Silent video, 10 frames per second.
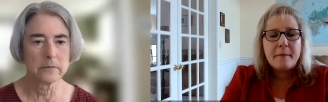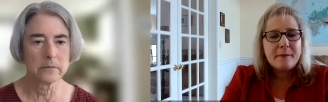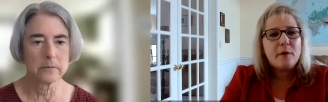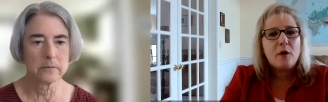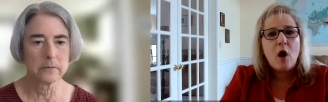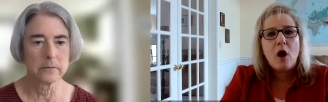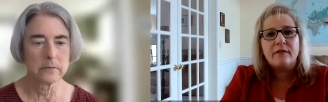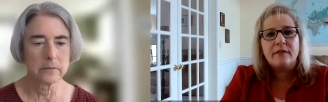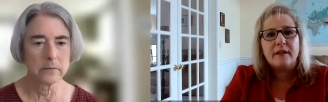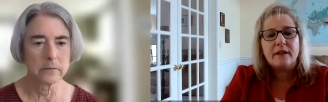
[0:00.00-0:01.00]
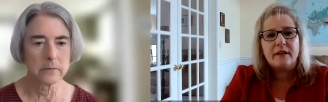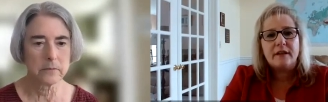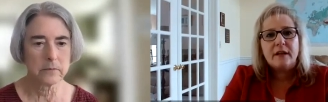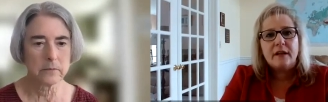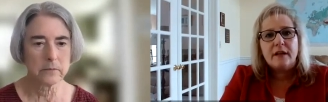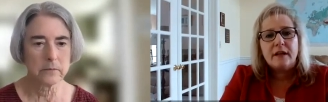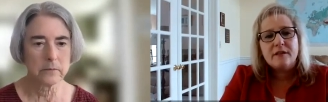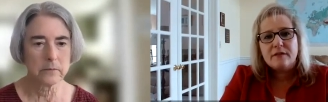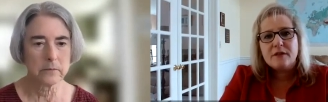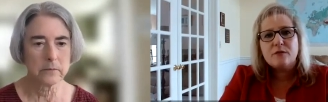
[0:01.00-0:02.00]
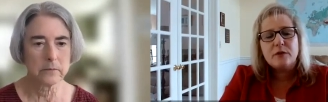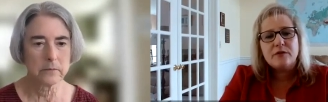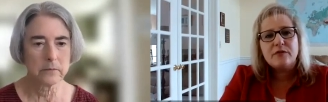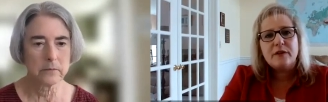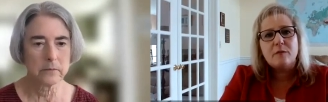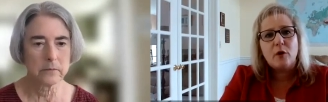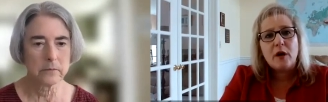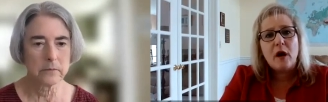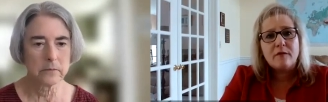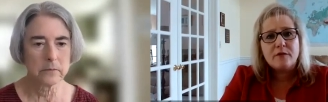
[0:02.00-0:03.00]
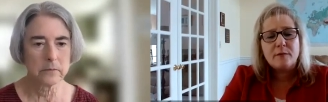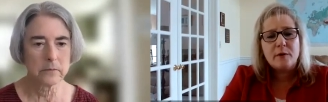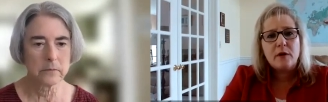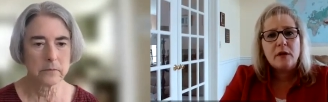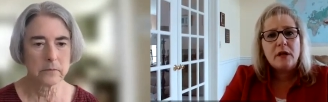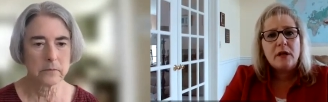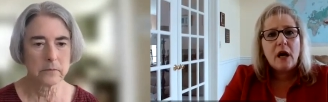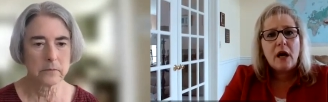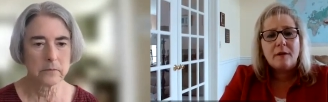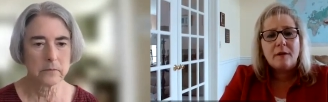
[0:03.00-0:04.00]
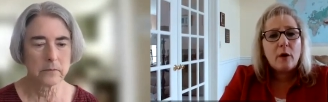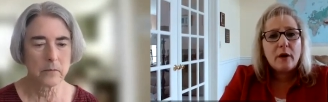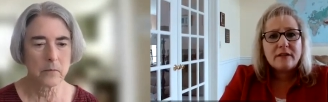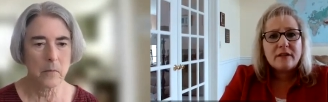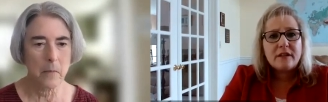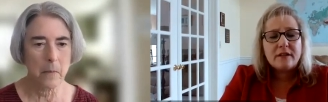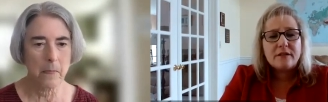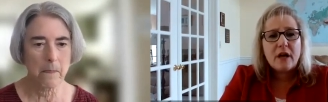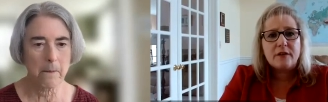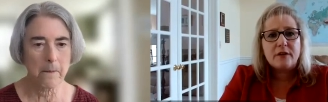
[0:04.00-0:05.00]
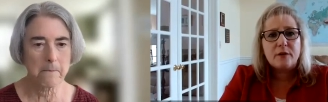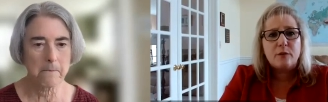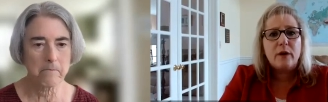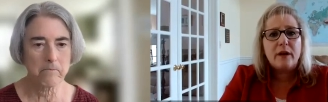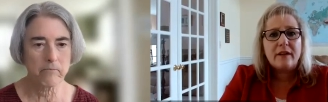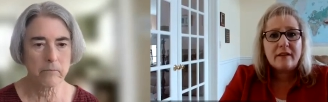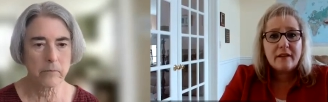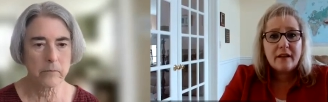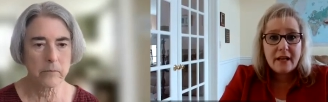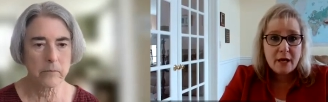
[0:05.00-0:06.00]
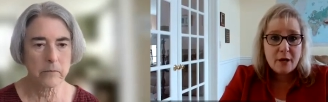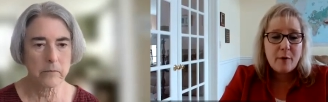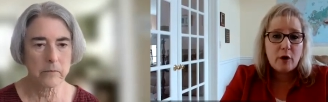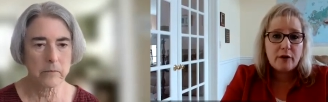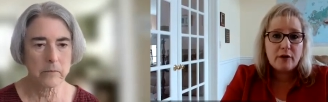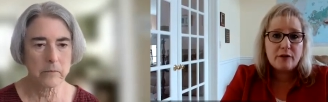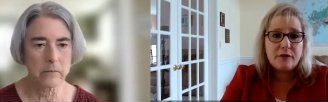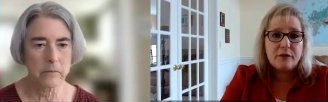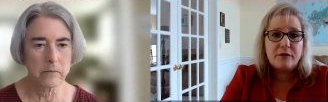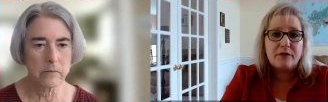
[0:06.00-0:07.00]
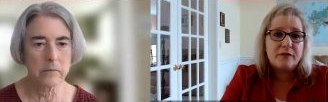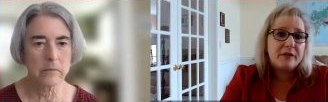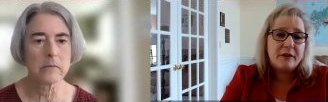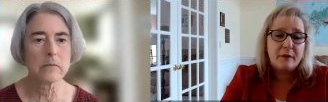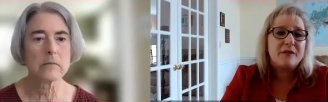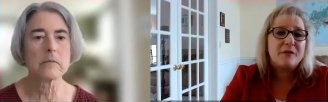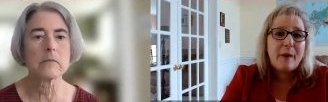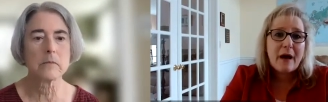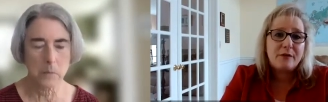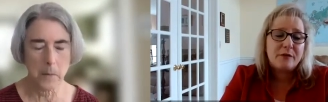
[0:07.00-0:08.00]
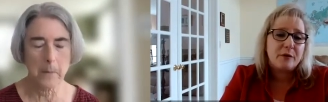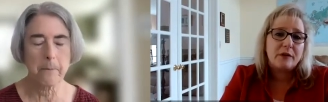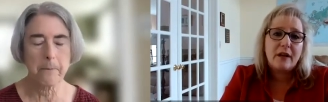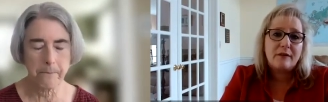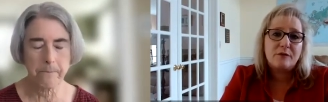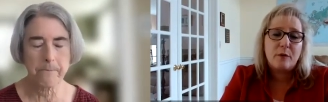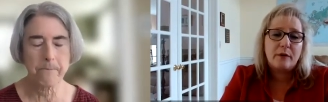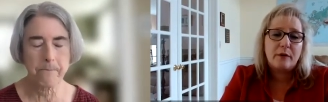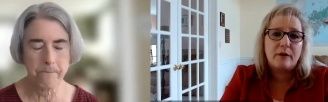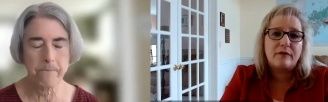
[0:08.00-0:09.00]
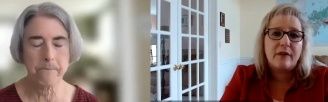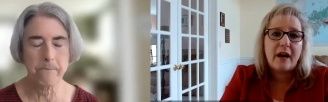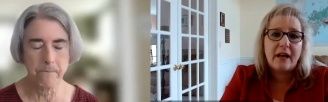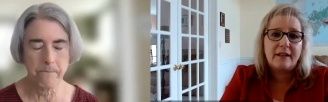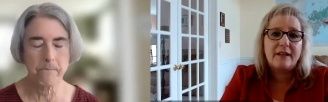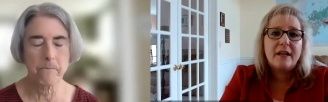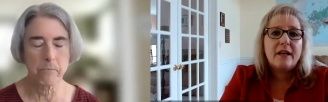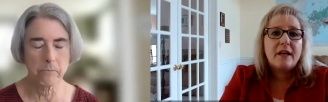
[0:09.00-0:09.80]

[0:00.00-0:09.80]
Speaker 1: people often, individuals feel more comfortable going to their doctor with a care partner, so, you know, a spouse or a loved one or a friend,